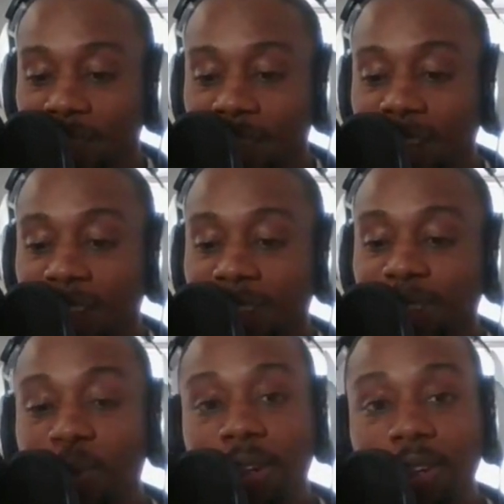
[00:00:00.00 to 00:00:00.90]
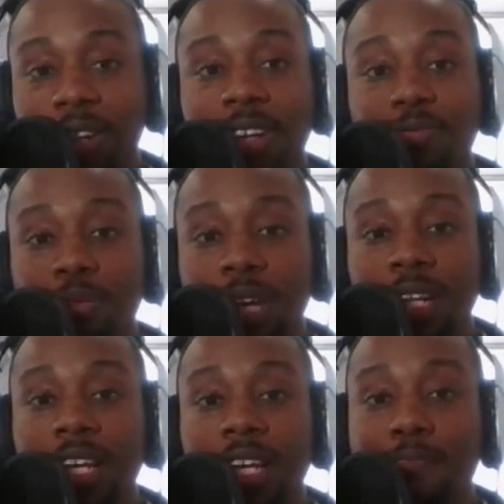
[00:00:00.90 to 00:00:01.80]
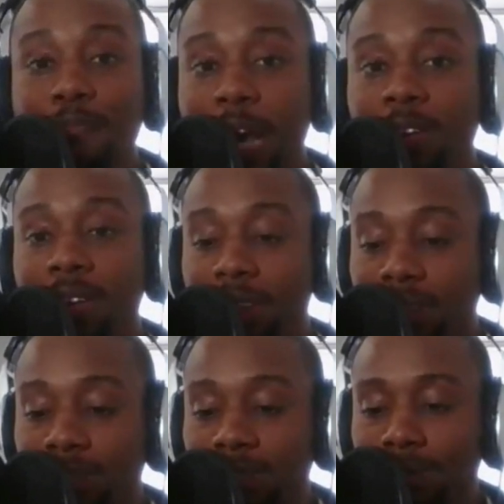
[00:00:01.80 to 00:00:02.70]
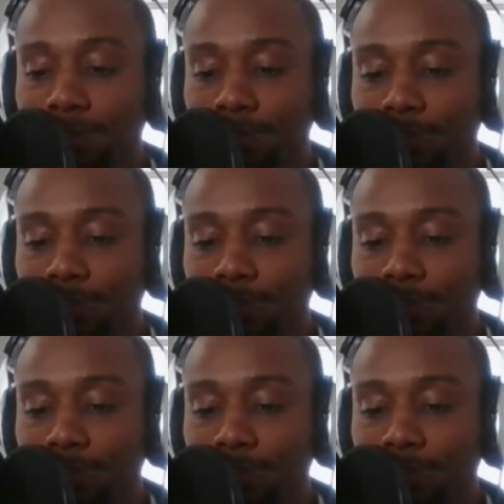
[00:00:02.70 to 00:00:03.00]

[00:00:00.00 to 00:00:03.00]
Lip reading: It's going to leave many Americans